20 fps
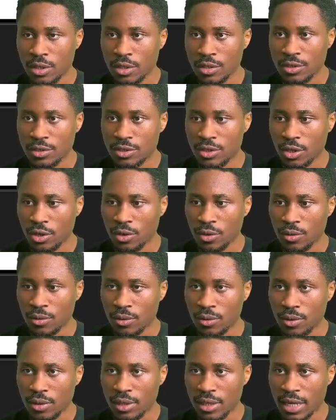So
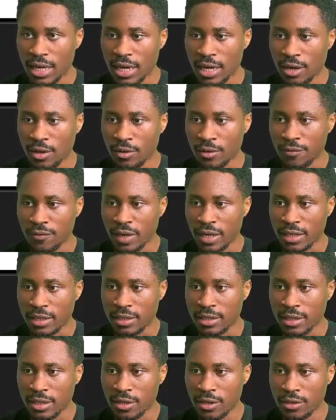now, if I
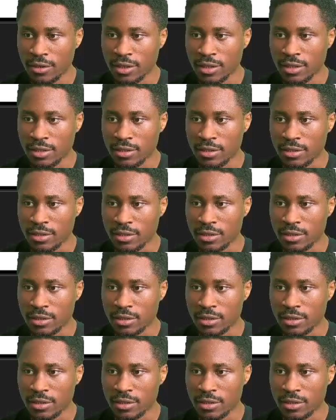click on this,